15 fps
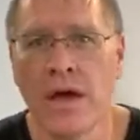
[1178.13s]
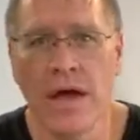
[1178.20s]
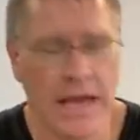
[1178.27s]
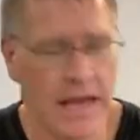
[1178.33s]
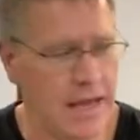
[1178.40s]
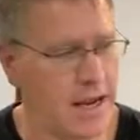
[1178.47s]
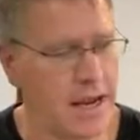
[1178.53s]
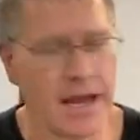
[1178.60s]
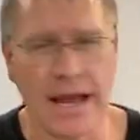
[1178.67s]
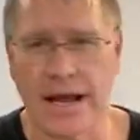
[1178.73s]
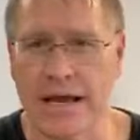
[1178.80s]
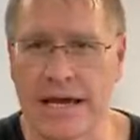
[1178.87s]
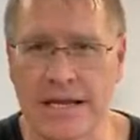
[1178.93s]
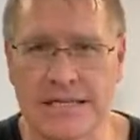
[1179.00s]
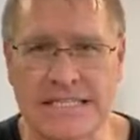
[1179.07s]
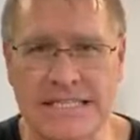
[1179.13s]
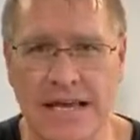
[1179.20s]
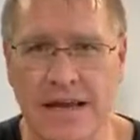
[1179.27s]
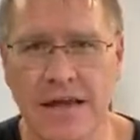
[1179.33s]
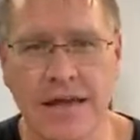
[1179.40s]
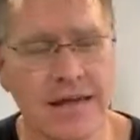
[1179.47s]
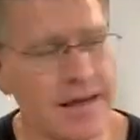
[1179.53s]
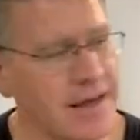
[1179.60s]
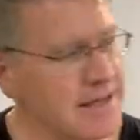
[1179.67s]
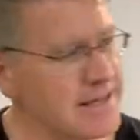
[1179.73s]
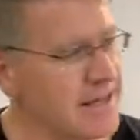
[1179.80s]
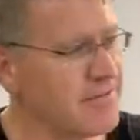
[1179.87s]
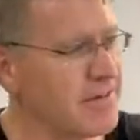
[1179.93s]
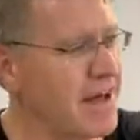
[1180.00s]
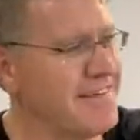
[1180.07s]
and I gotta get a stick, and
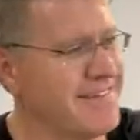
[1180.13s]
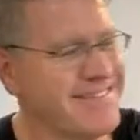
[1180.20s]
I've got,